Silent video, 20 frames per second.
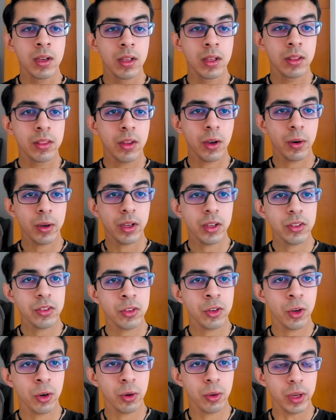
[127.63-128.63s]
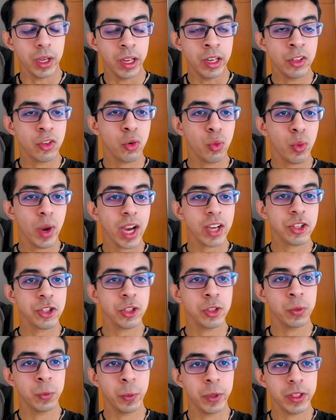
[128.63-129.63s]
There is no
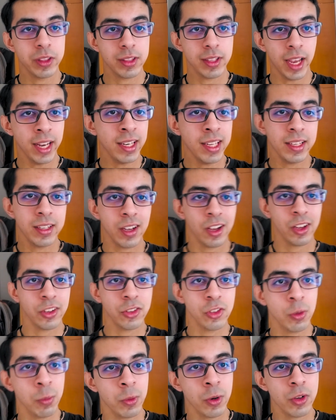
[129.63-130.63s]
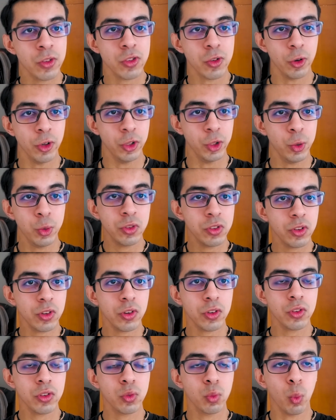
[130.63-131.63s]
interaction with any customers or
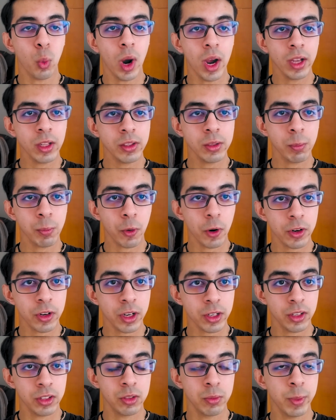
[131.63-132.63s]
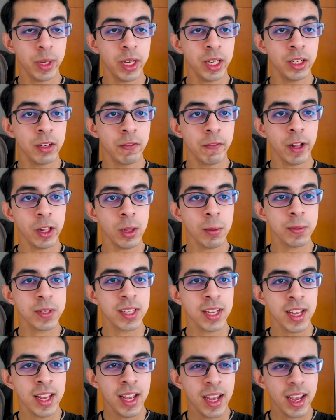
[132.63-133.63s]
users while the product is being developed,
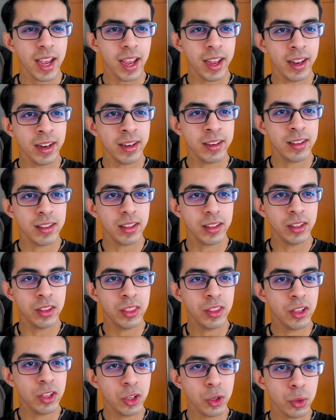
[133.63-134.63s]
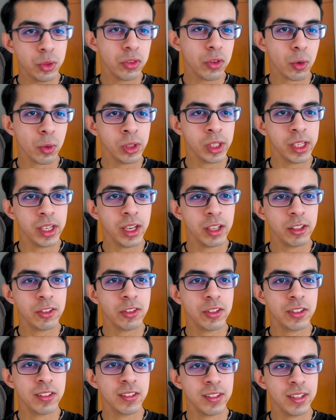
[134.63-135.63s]
and the user only gets to
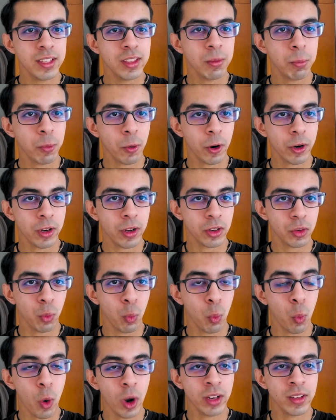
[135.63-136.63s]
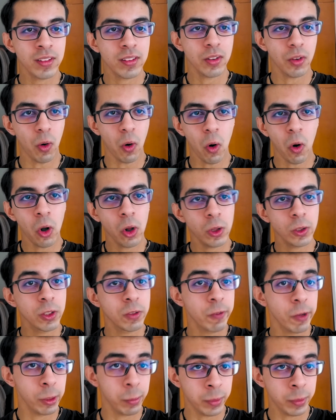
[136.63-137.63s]
see the product once all
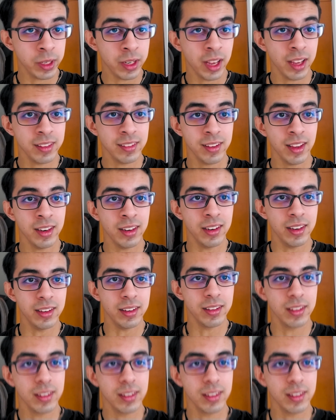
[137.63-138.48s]
development has ended.